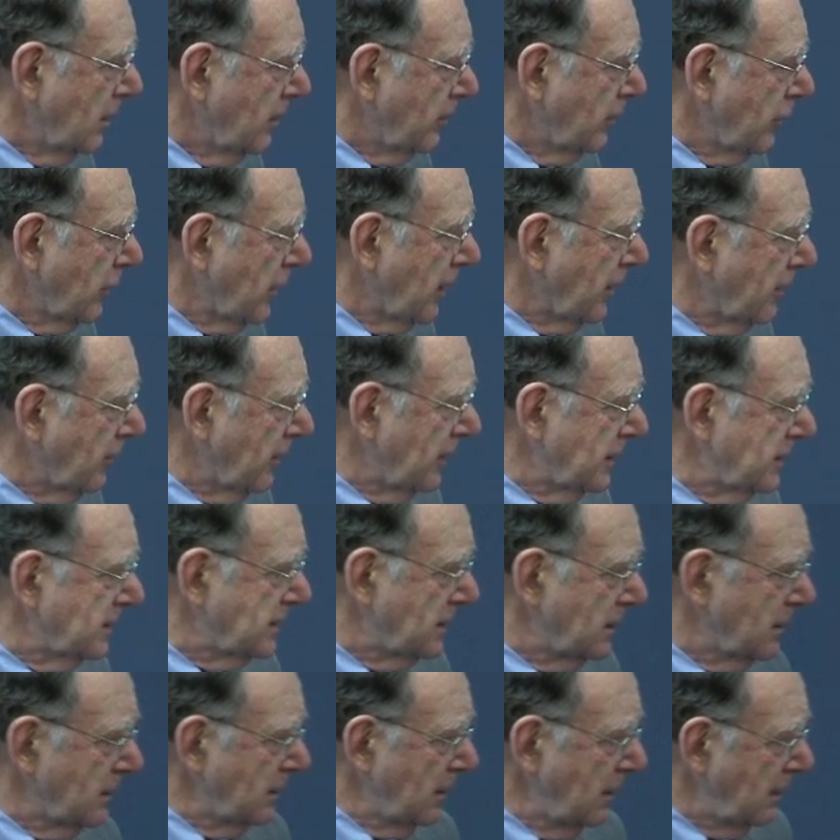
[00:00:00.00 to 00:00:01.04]

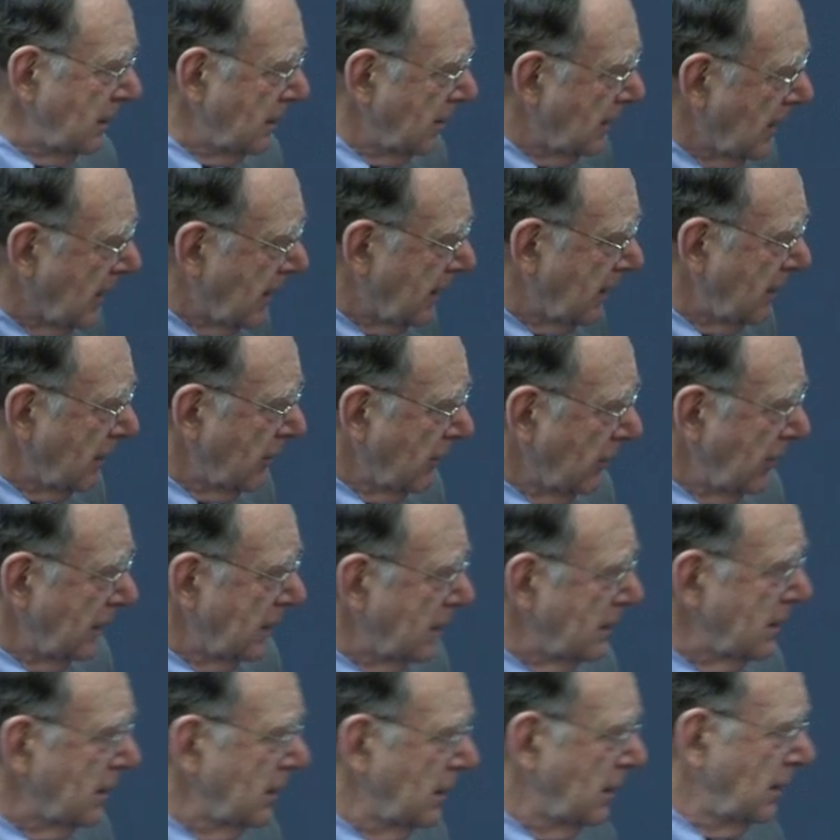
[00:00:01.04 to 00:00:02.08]
progress in that
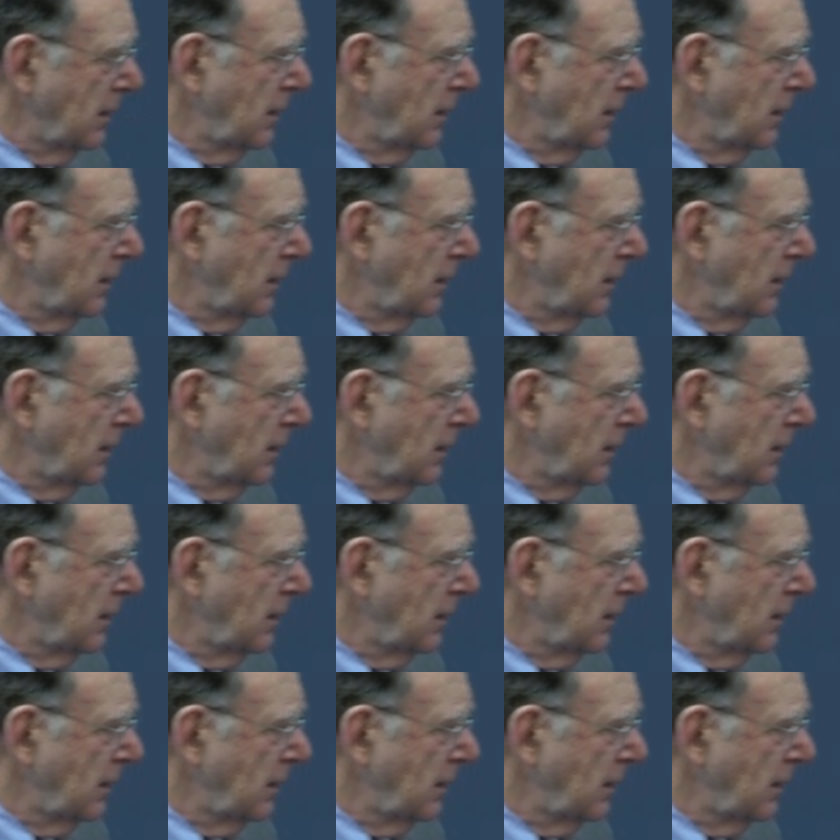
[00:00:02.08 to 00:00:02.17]
area.